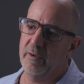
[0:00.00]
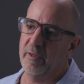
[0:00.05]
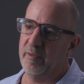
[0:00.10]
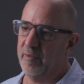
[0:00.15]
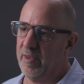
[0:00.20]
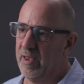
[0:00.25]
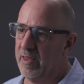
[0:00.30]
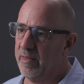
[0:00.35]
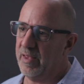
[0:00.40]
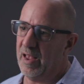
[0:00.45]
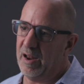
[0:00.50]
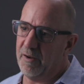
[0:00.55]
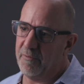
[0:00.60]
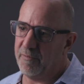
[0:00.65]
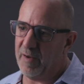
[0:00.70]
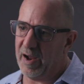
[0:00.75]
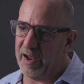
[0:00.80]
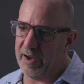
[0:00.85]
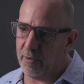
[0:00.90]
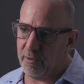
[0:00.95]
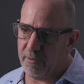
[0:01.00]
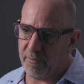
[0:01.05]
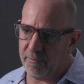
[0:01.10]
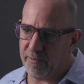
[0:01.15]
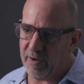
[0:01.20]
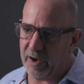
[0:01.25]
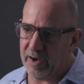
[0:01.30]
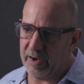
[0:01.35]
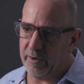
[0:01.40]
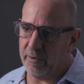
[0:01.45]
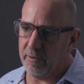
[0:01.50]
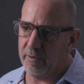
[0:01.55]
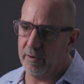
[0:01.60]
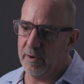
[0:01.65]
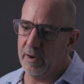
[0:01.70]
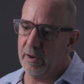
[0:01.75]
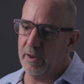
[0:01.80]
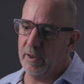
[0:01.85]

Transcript: the teeth get finer and finer,